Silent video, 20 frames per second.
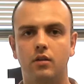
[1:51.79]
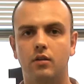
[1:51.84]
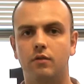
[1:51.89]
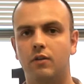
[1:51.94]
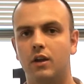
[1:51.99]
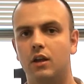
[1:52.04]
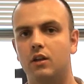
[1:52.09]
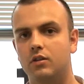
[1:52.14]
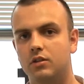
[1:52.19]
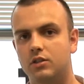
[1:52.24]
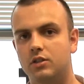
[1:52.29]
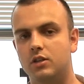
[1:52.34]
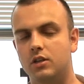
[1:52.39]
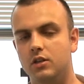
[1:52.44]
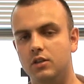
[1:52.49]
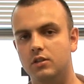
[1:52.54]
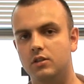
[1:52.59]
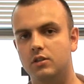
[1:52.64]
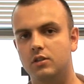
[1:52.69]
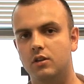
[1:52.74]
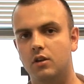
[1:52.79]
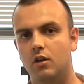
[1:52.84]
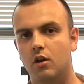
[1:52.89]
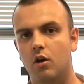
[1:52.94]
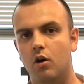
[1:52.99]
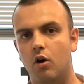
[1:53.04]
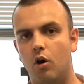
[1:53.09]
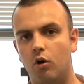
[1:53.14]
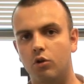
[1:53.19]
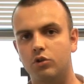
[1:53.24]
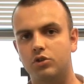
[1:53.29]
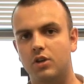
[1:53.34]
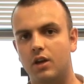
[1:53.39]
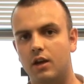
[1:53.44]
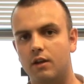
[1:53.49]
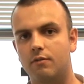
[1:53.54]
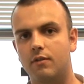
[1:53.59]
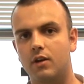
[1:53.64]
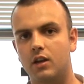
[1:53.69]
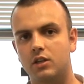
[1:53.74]
valencies also
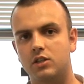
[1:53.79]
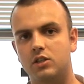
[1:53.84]
had very